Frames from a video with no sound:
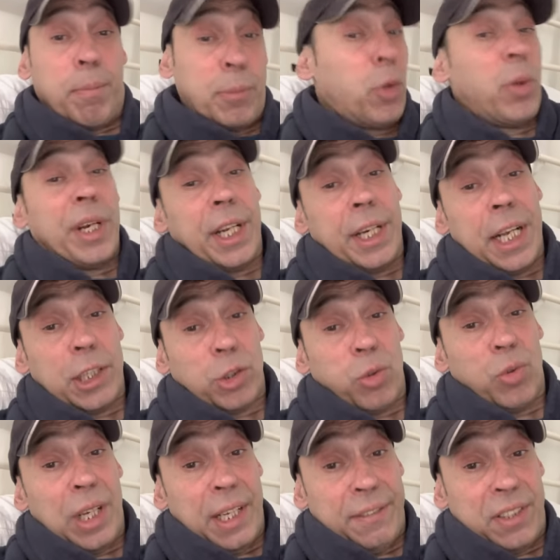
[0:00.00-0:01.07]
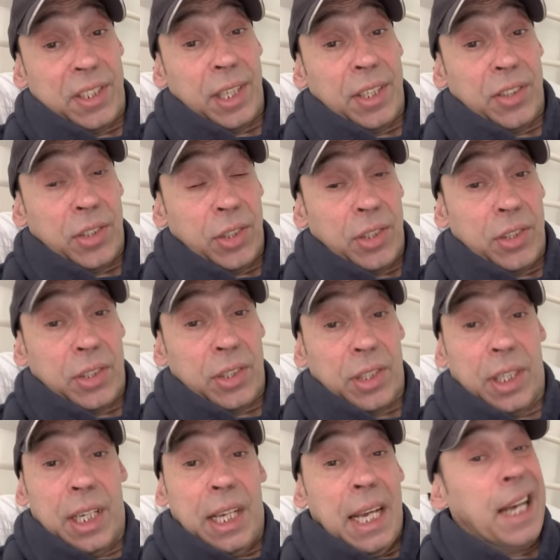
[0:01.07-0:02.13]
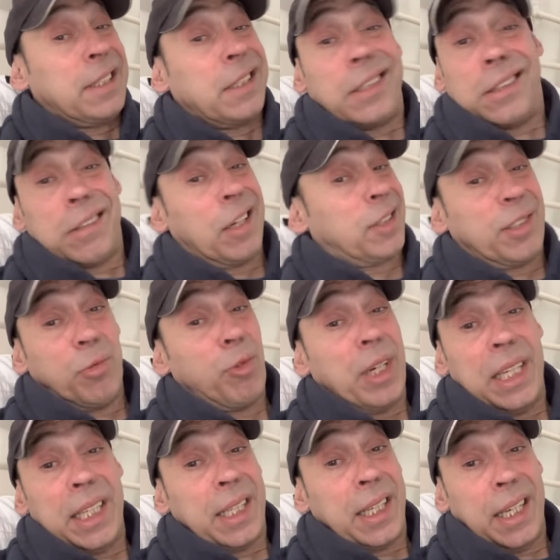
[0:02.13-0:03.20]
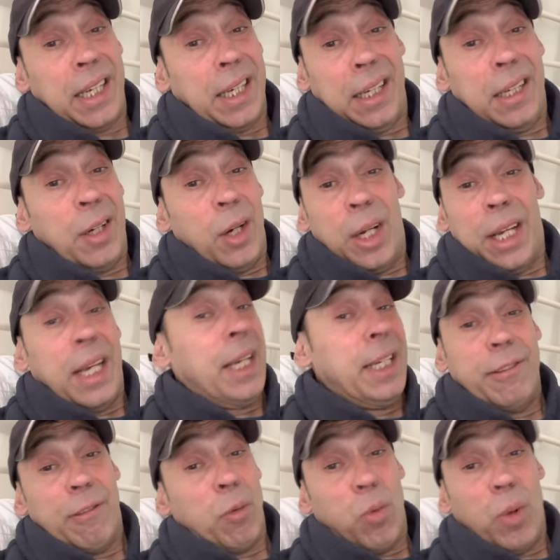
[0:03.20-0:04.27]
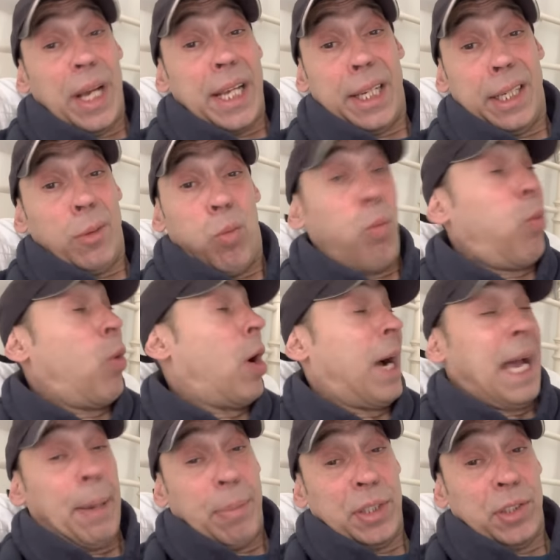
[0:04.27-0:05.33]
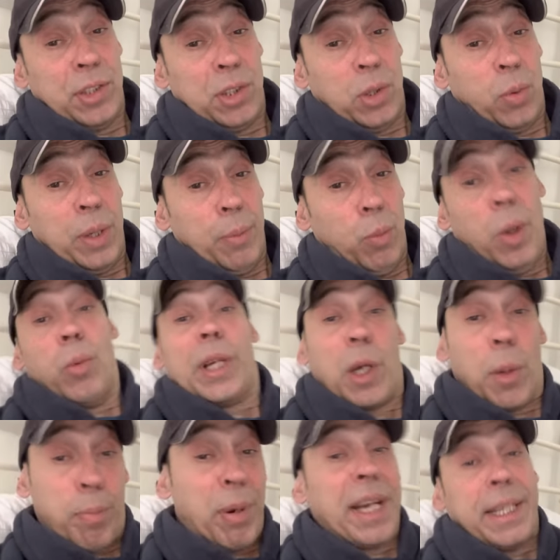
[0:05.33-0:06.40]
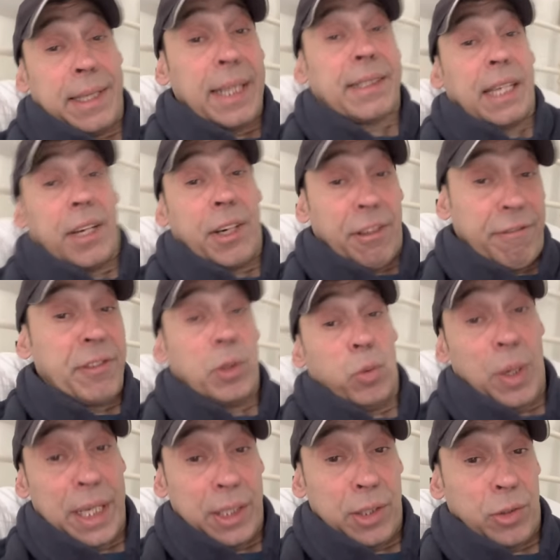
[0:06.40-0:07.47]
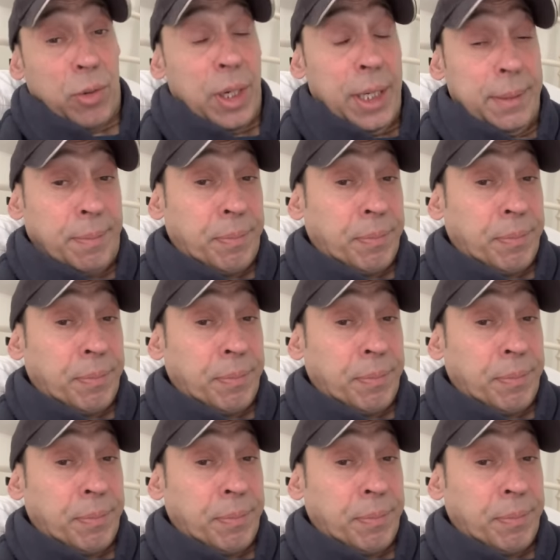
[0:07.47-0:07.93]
doing a natural life sentence, and does he really care either way what happens to him? Well, we could break that down a few ways, right?